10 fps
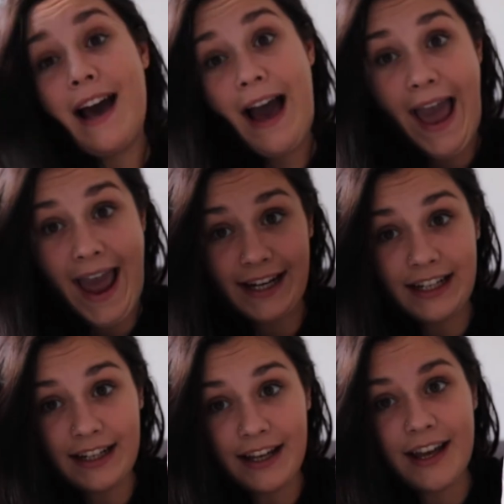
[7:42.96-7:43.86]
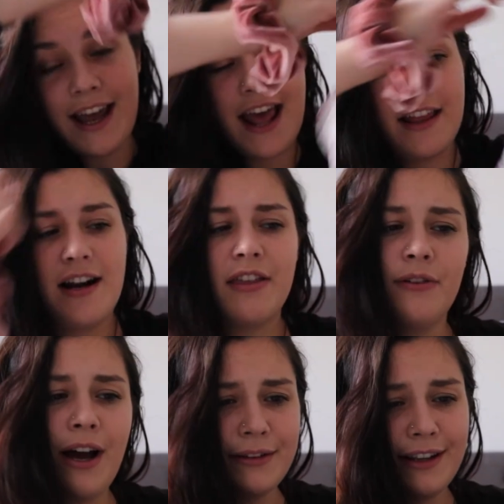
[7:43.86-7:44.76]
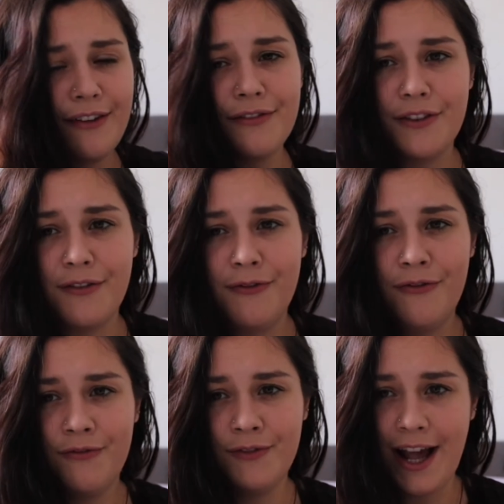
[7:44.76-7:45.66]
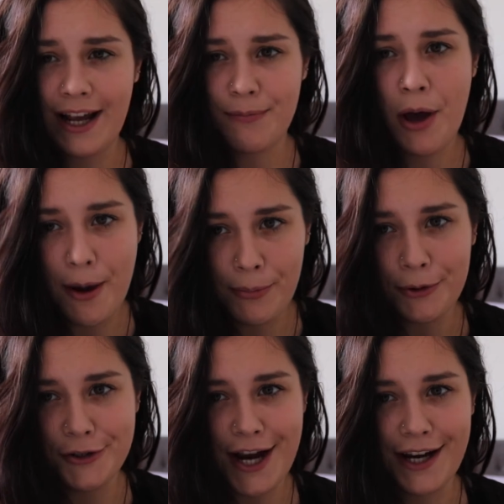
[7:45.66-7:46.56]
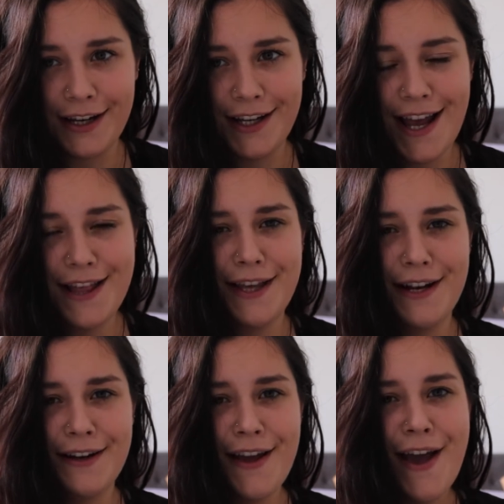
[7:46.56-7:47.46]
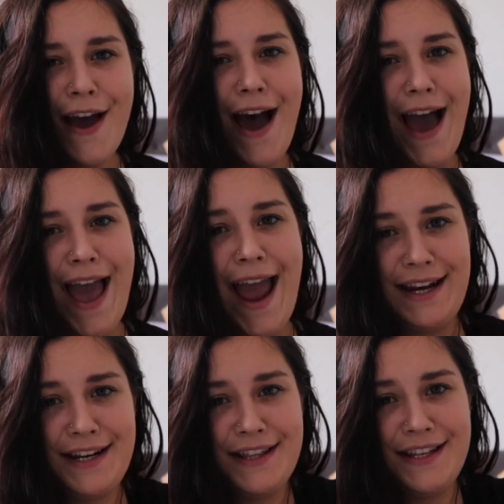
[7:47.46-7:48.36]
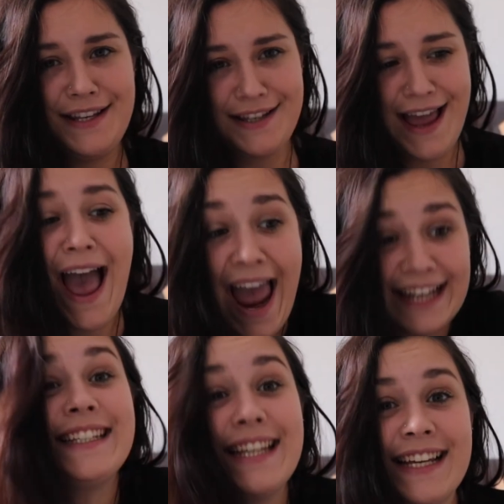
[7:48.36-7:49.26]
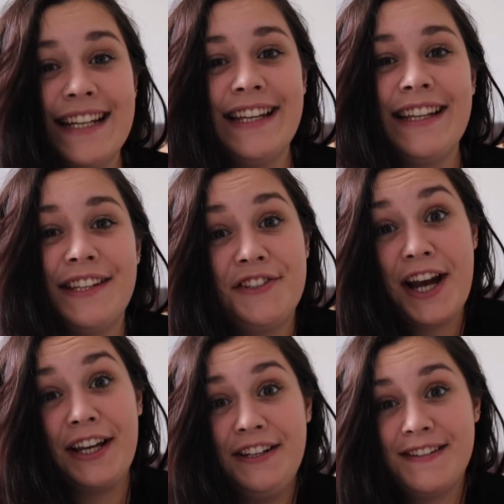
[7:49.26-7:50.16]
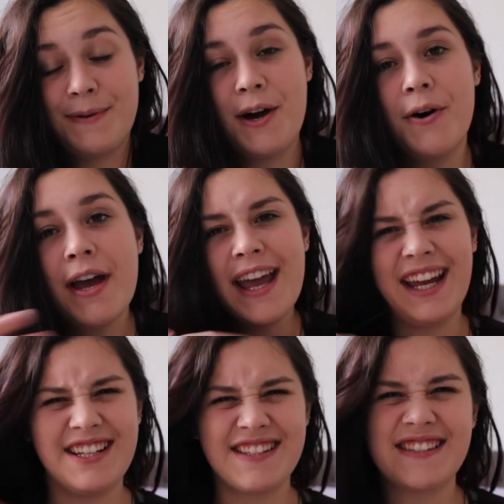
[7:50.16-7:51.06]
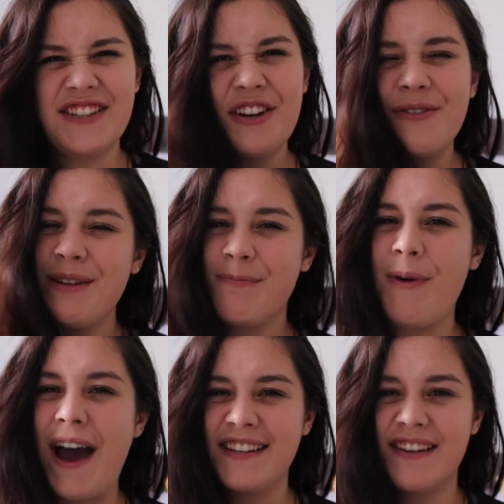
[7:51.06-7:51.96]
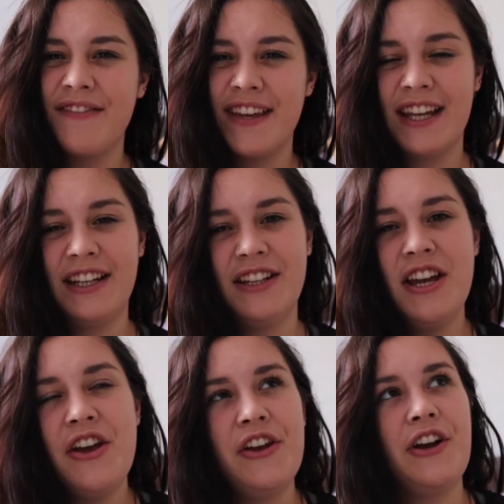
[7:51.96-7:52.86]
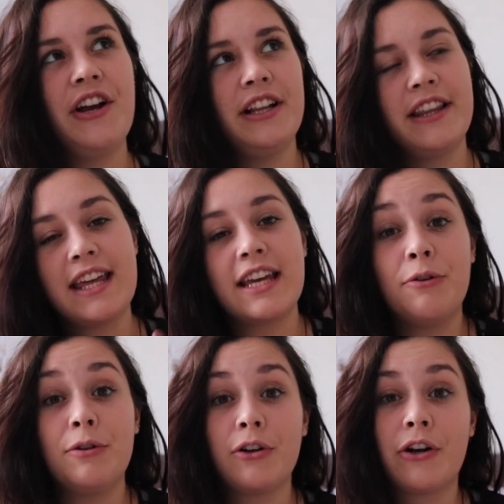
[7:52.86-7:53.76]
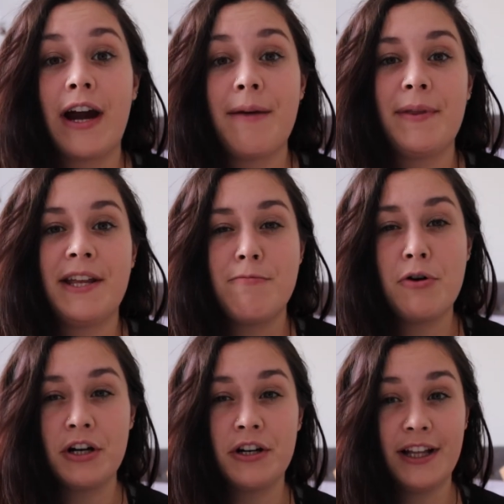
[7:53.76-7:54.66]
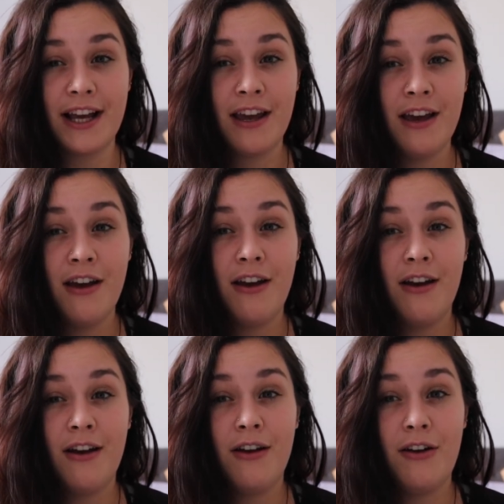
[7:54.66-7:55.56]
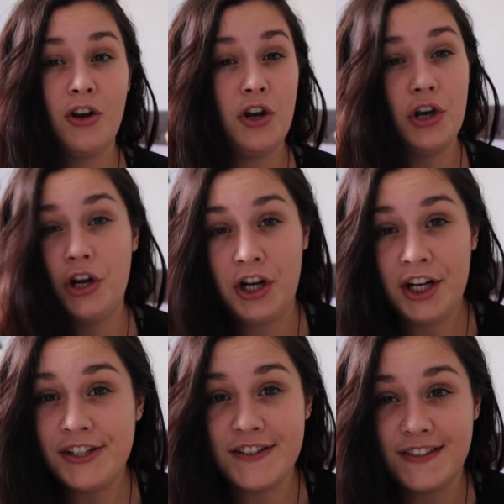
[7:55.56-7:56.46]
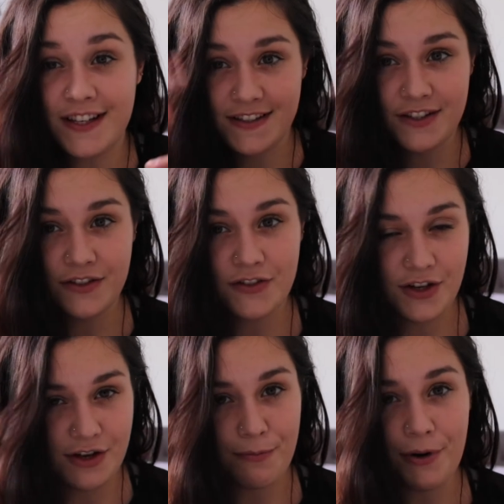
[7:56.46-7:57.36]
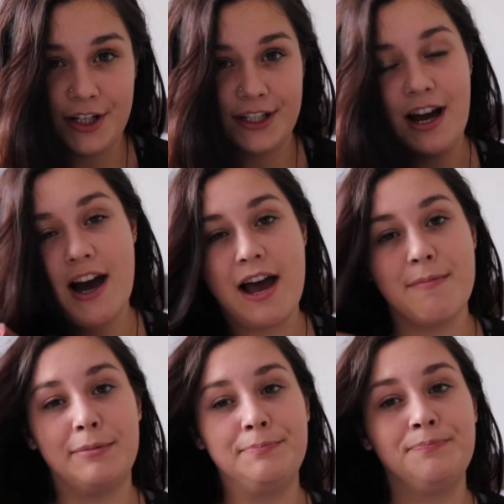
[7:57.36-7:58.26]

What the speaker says: I hated it. And then I thought I'd love the like purple jacket and then I hated the jacket as well. It just, you know when you buy something and you know think it would look great but then you put it on you're like, no, it just doesn't suit your body type.